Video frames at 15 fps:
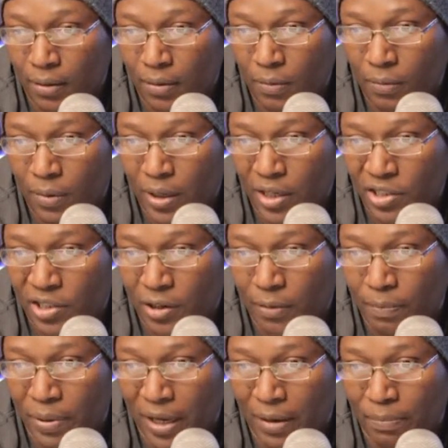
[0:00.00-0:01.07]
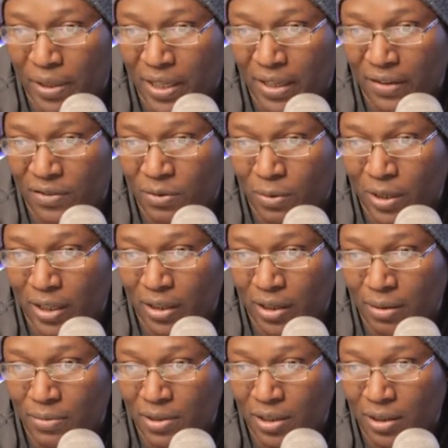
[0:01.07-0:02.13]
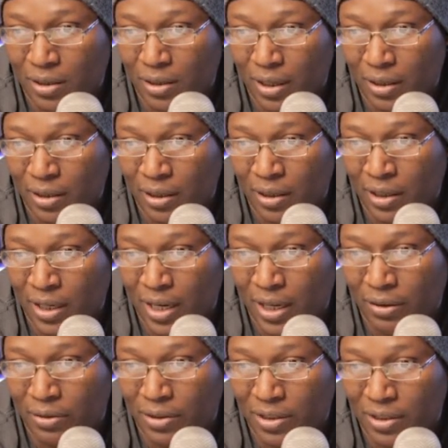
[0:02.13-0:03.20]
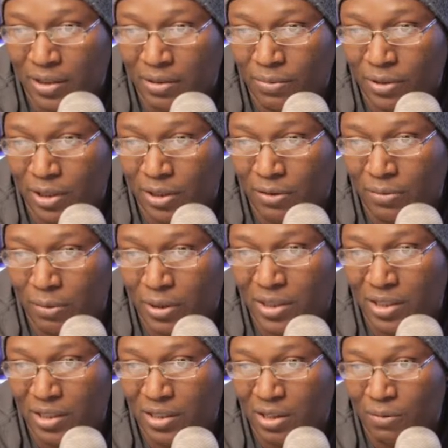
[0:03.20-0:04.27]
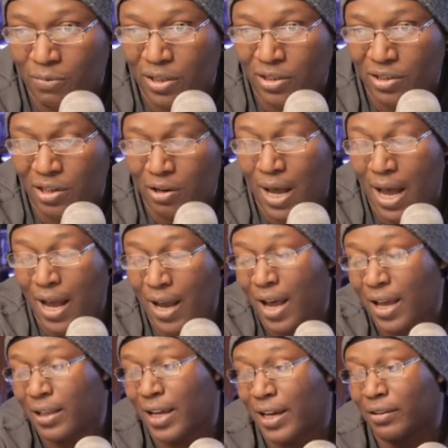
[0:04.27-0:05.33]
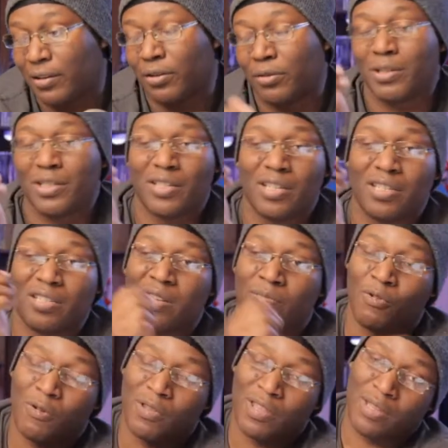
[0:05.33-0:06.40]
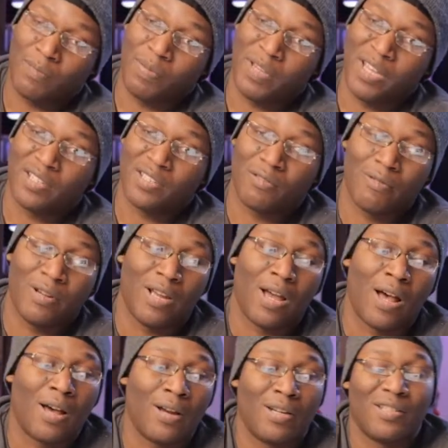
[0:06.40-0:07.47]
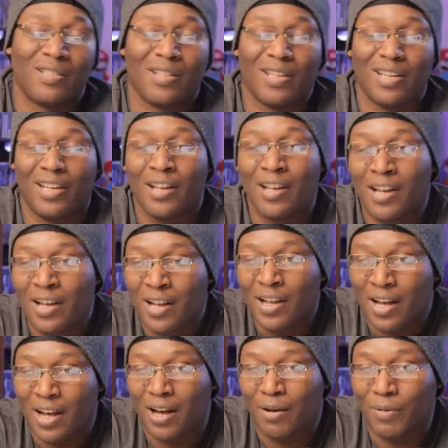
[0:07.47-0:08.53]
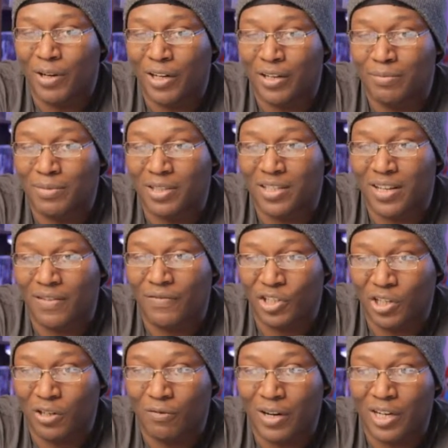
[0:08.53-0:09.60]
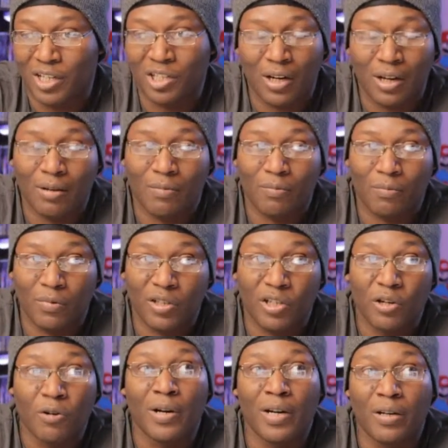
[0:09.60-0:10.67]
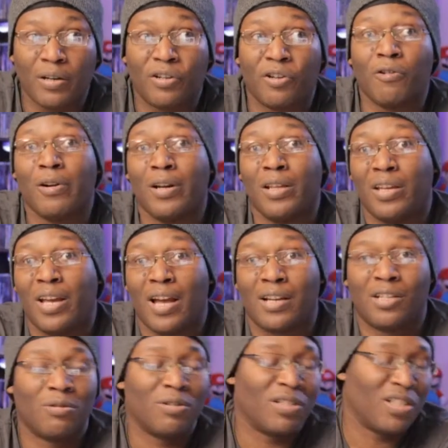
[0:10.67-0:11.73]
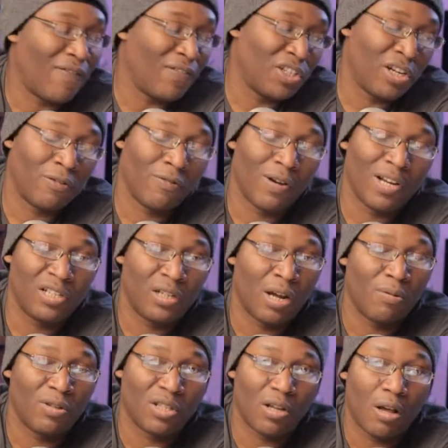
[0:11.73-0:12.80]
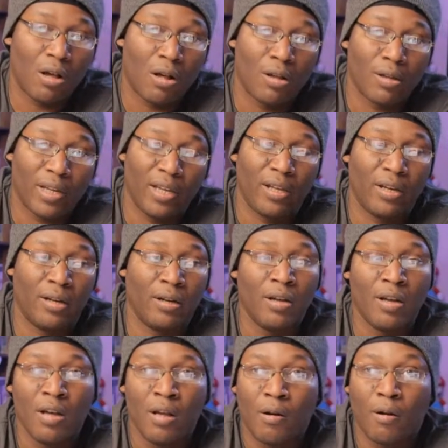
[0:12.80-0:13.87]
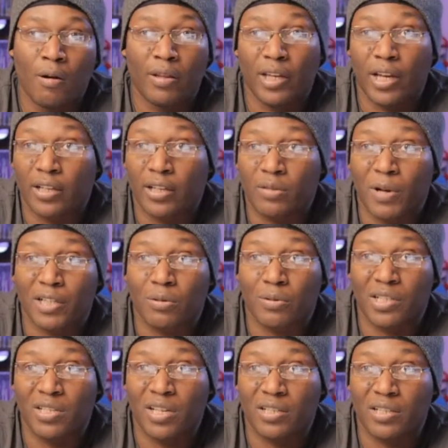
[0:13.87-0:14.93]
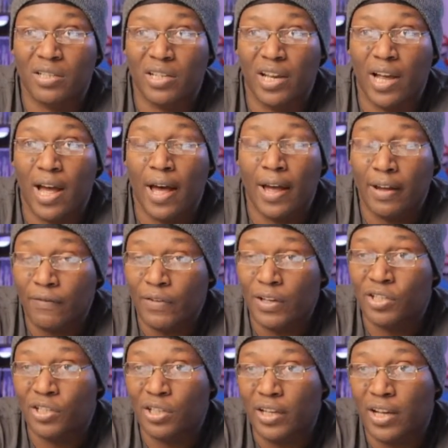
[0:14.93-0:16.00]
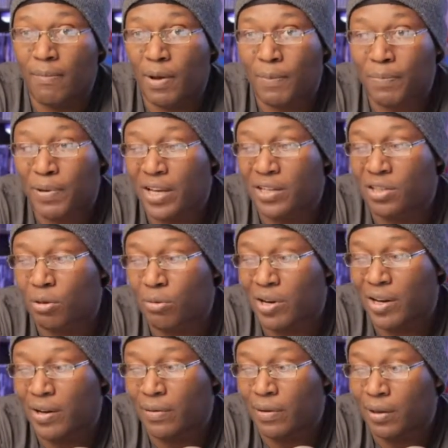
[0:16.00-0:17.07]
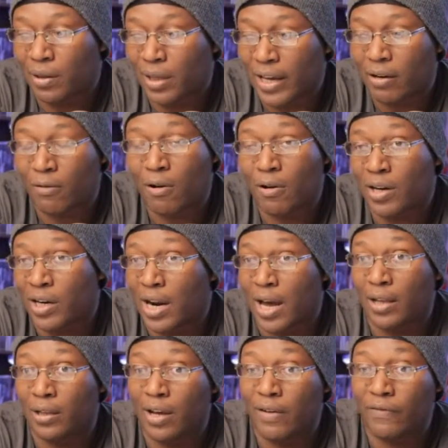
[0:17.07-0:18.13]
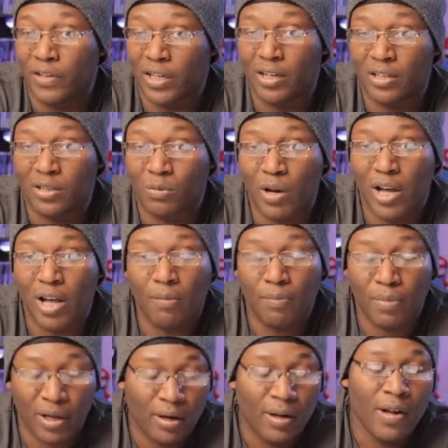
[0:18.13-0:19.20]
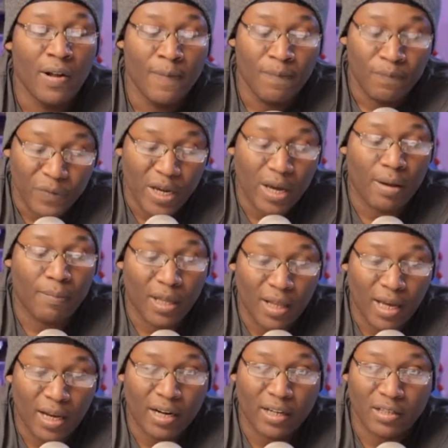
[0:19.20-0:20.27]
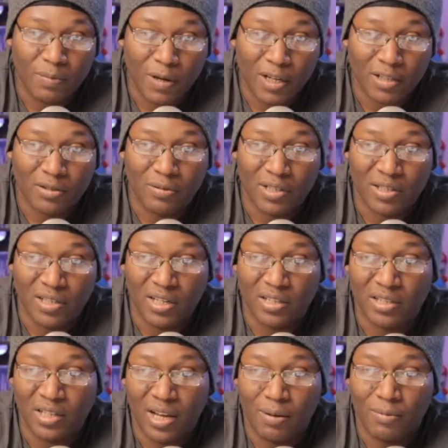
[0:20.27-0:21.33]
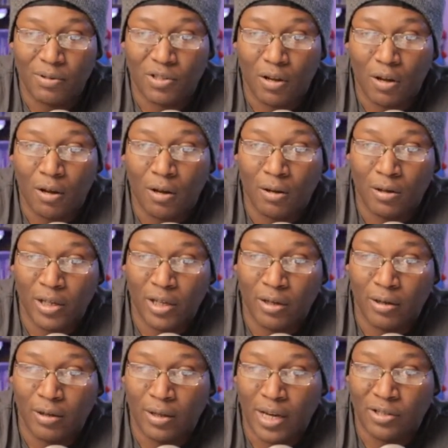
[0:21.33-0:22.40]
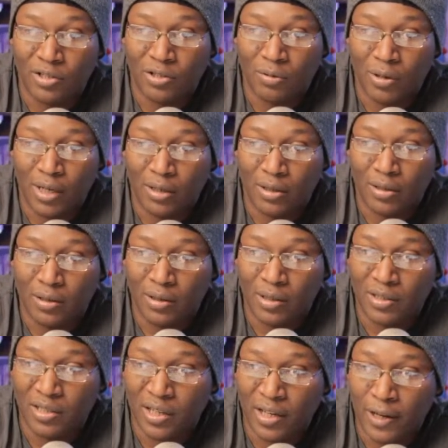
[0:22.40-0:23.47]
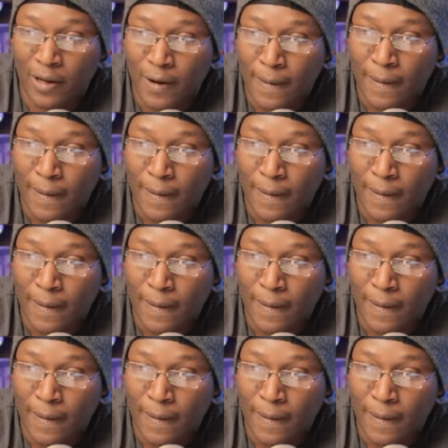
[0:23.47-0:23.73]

what is your pet peeves when it comes to collecting? Yeah, 360 but dope. 360 was dope. I, I like the 360 more than the PS3, honestly. Uh, when it comes to seventh generation, I, during during the actual seventh generation, I was all in on the Xbox 360. I eventually got my PS3 later on, and I loved it as well. But yeah, man, that Xbox 360, I was all in on that joint. Let's see